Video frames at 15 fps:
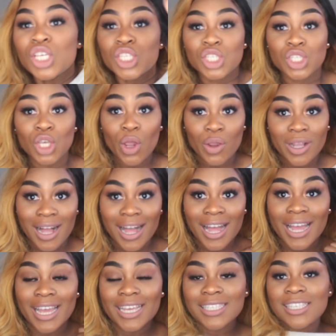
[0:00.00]
So
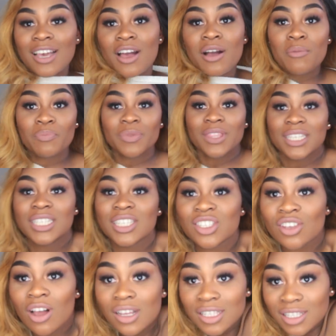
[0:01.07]
guys, the
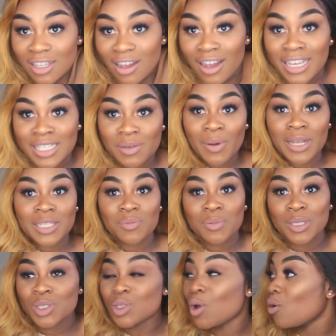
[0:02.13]
disaster is about to
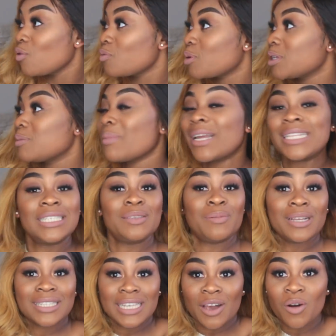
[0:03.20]
be solved because Mandy's
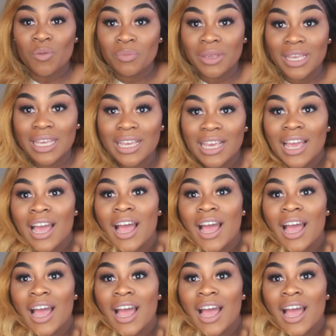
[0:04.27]
about to help me.